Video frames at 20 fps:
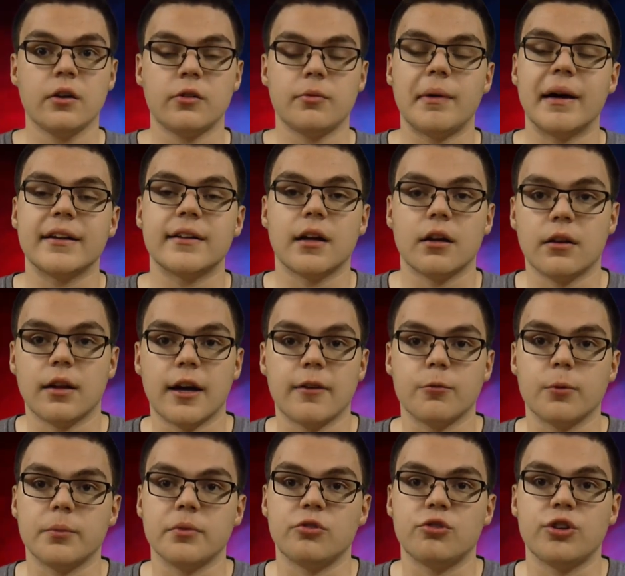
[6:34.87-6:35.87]
SmackDown
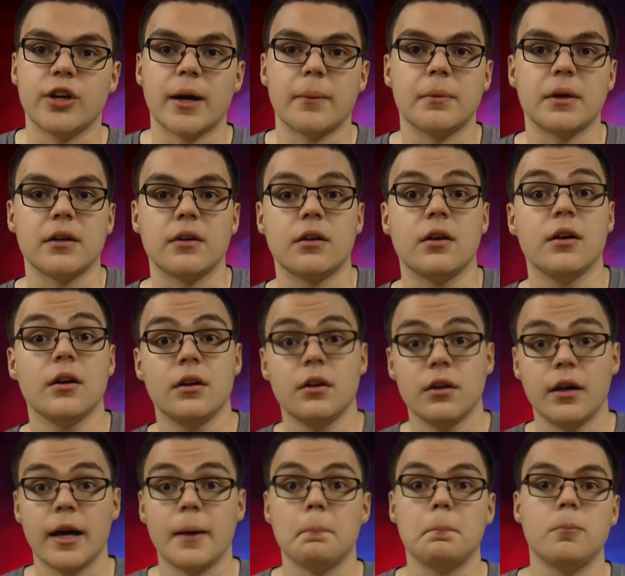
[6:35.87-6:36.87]
Live Women's Champion
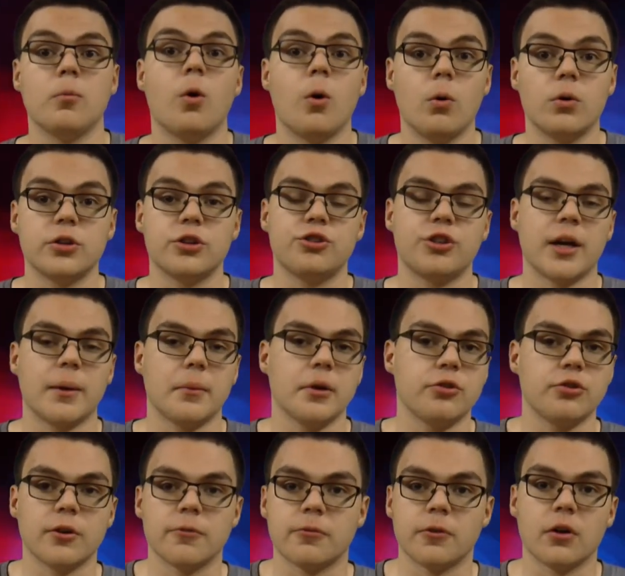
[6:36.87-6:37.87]
and hold the
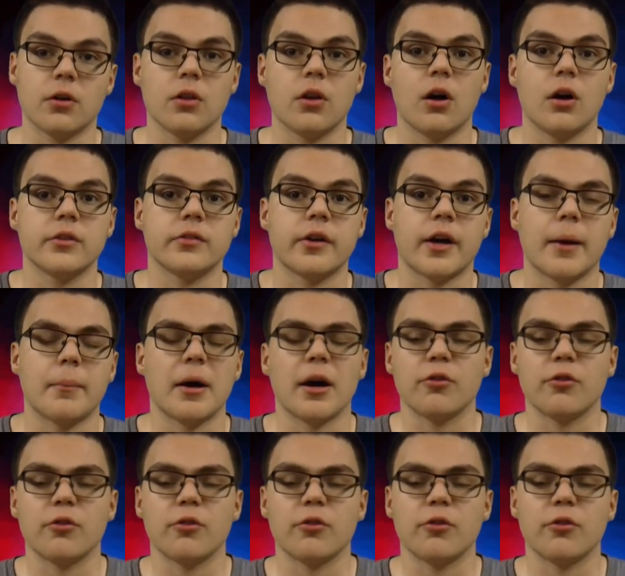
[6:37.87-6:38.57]
championship for a long time.